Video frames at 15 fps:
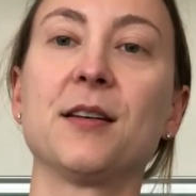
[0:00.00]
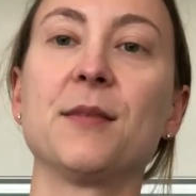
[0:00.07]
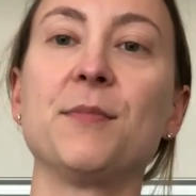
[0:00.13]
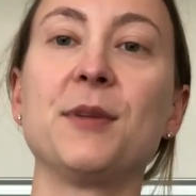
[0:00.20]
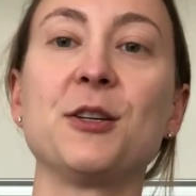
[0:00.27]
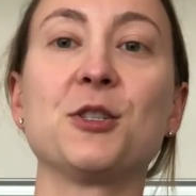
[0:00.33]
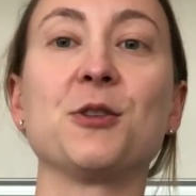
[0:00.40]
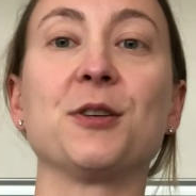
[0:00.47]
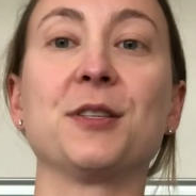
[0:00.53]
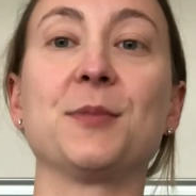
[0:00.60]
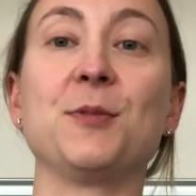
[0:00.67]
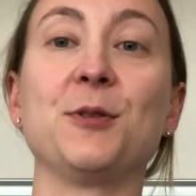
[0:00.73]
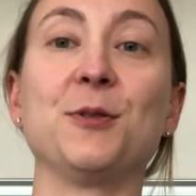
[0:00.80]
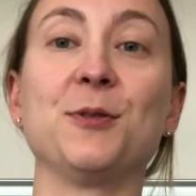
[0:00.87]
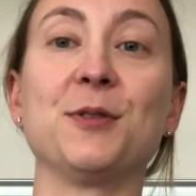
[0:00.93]
measuring
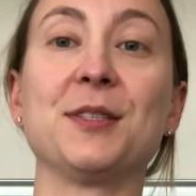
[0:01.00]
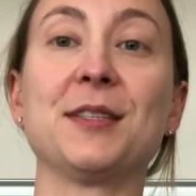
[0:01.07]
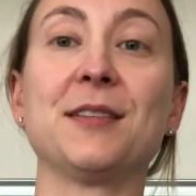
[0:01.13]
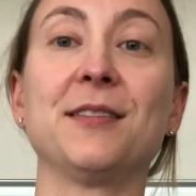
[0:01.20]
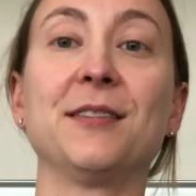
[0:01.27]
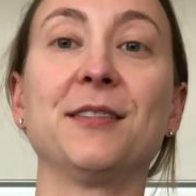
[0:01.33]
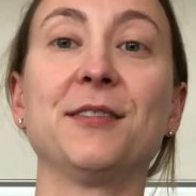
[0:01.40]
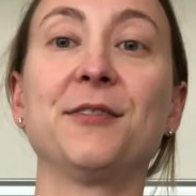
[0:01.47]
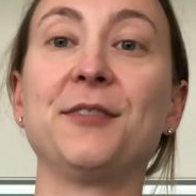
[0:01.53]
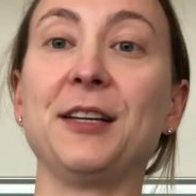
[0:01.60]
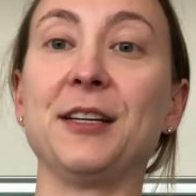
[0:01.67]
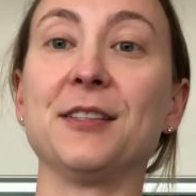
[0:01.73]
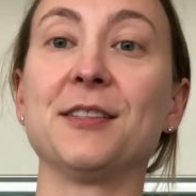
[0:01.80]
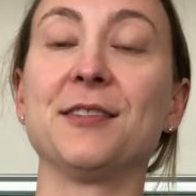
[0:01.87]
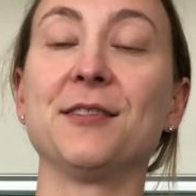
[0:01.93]
spoons
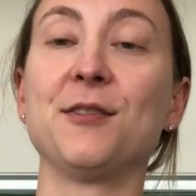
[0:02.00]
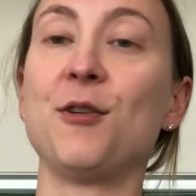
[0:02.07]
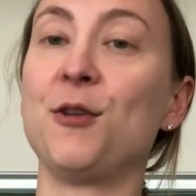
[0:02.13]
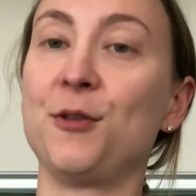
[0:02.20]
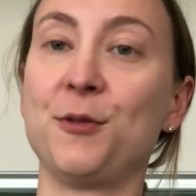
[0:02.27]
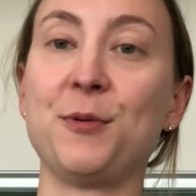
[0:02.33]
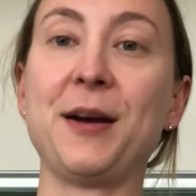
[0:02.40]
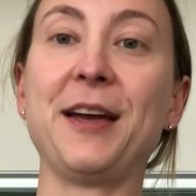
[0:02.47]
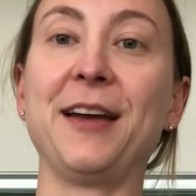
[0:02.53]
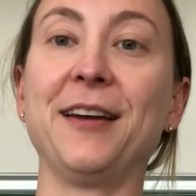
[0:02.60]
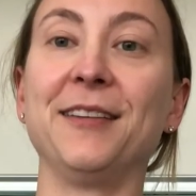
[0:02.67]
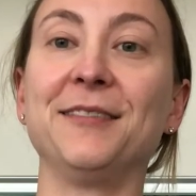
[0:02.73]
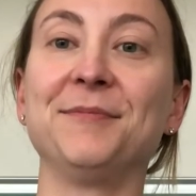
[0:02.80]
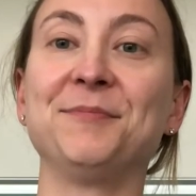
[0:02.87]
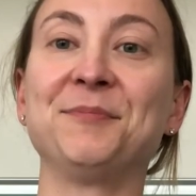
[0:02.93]
fit all the way
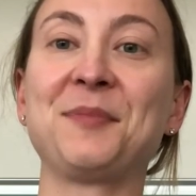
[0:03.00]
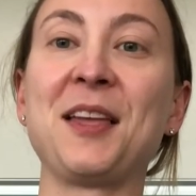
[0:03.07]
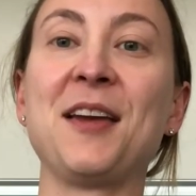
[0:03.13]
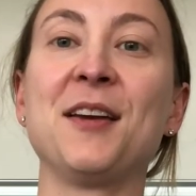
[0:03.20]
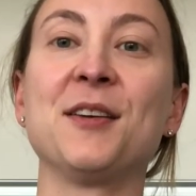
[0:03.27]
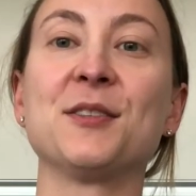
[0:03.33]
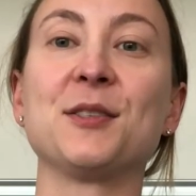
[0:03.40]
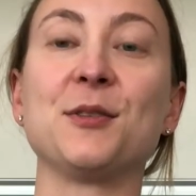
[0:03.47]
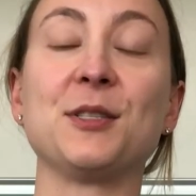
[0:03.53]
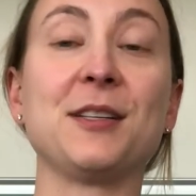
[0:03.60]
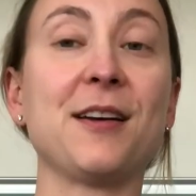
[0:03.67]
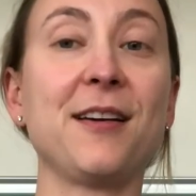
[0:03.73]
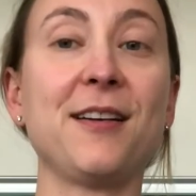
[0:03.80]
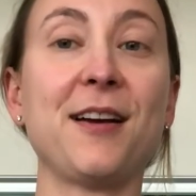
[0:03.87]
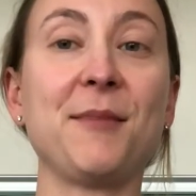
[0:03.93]
in. So
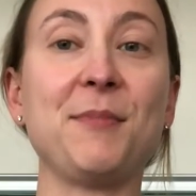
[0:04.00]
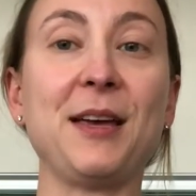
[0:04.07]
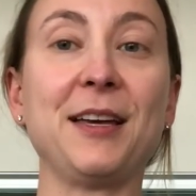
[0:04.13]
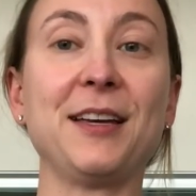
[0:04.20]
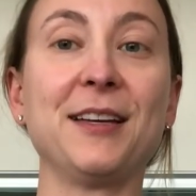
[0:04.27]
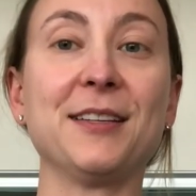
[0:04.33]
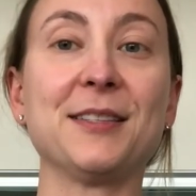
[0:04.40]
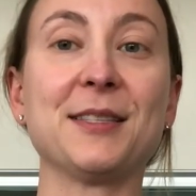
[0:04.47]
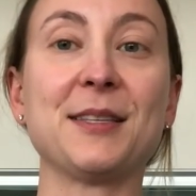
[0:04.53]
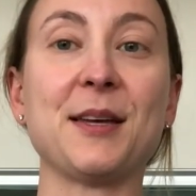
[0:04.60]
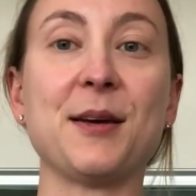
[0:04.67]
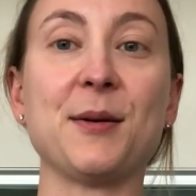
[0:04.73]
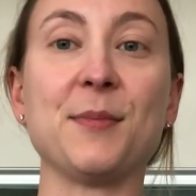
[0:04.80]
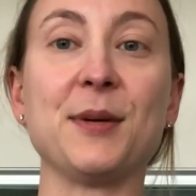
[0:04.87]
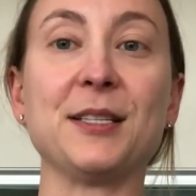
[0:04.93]
tonight I'm making
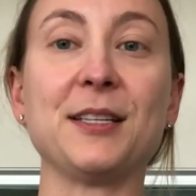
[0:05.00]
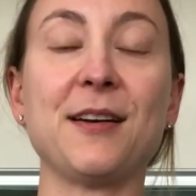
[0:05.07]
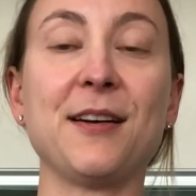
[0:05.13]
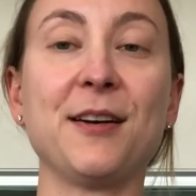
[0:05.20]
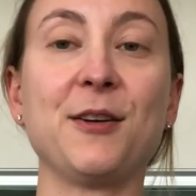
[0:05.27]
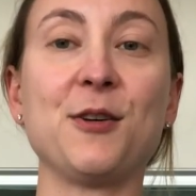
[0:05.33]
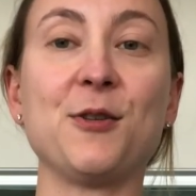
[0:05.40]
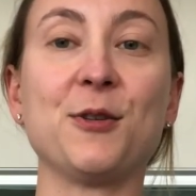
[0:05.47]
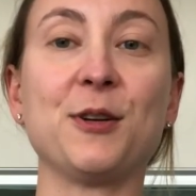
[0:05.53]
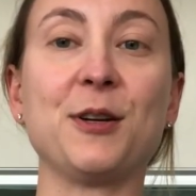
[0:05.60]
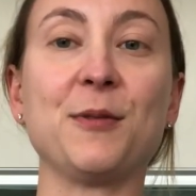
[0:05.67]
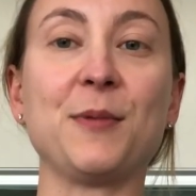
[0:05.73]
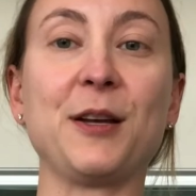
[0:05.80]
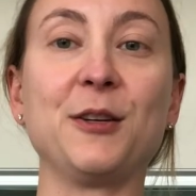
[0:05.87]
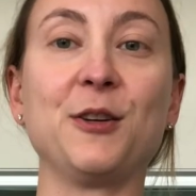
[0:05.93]
some Thai
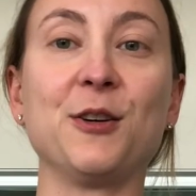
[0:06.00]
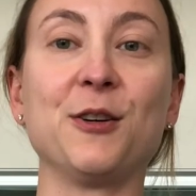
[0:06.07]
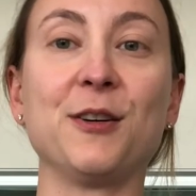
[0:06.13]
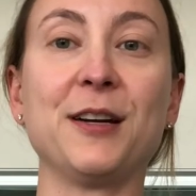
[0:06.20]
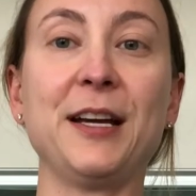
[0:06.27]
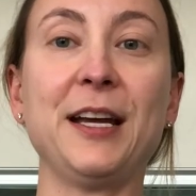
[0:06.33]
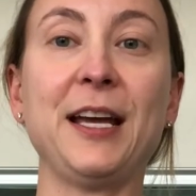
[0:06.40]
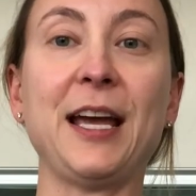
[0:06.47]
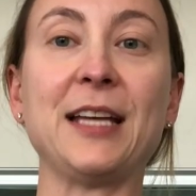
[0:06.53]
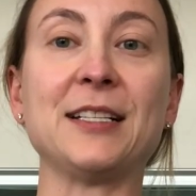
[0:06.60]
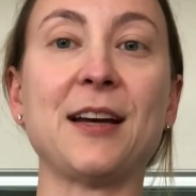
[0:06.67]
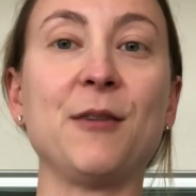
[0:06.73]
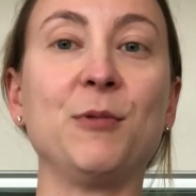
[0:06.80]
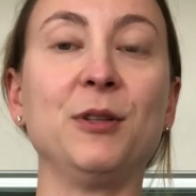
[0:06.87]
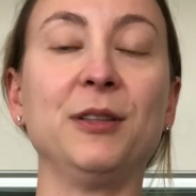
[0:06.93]
coconut red curry, and
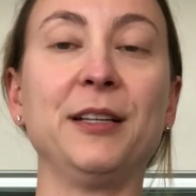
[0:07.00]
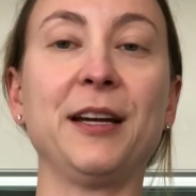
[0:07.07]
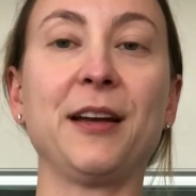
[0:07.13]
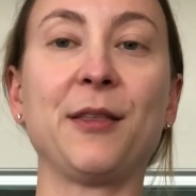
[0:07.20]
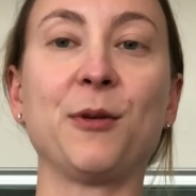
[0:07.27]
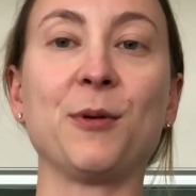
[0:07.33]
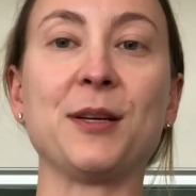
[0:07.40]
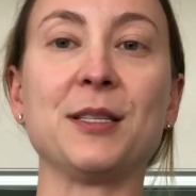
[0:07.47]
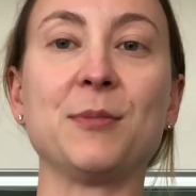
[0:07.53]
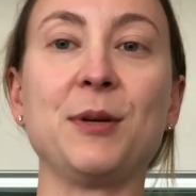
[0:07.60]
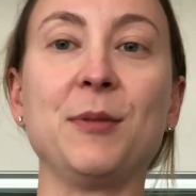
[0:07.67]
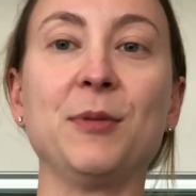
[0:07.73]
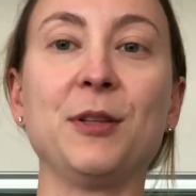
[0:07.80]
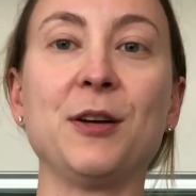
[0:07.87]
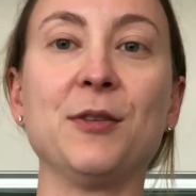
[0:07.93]
I will link the recipe
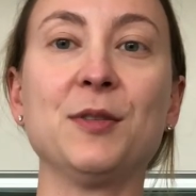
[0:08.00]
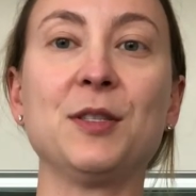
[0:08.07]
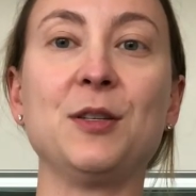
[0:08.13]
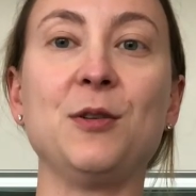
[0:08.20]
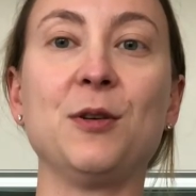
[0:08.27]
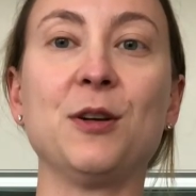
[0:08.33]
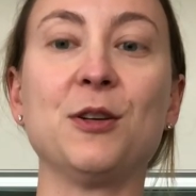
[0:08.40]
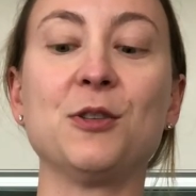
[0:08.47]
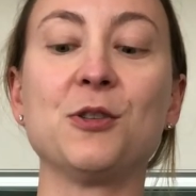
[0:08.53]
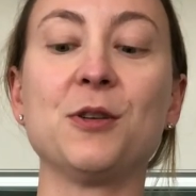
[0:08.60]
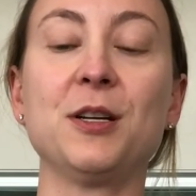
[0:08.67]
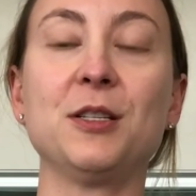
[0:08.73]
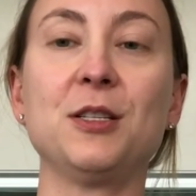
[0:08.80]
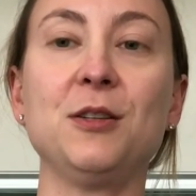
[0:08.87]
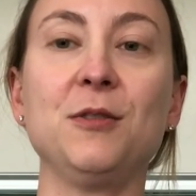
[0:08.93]
below so you can enjoy
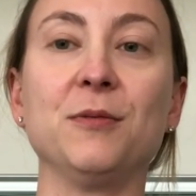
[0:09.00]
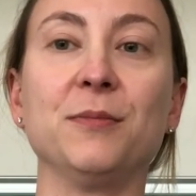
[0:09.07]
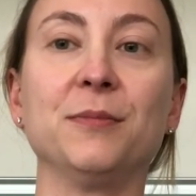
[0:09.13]
it too.